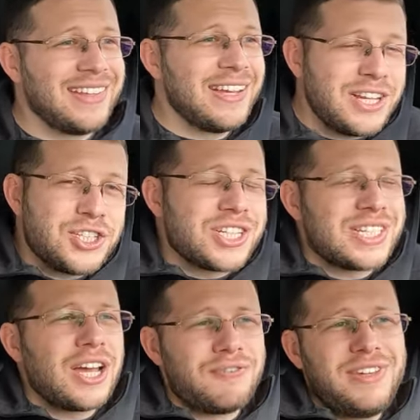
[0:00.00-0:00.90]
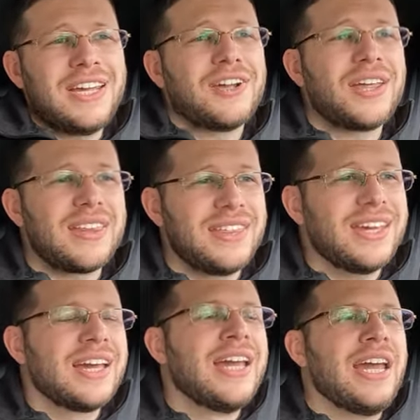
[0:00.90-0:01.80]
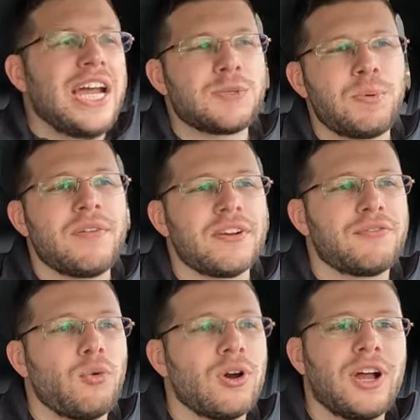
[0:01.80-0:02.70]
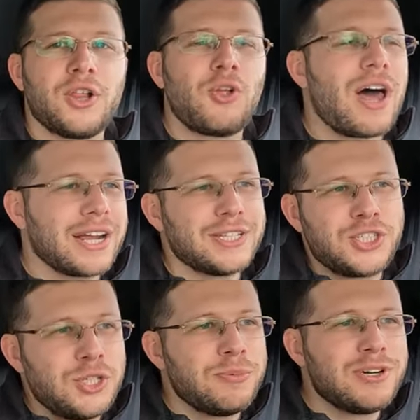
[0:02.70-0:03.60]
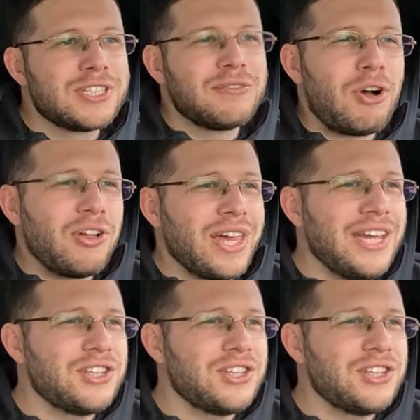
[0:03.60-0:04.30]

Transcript: And it's just a vehicle I think is perfect for a lot of consumers of all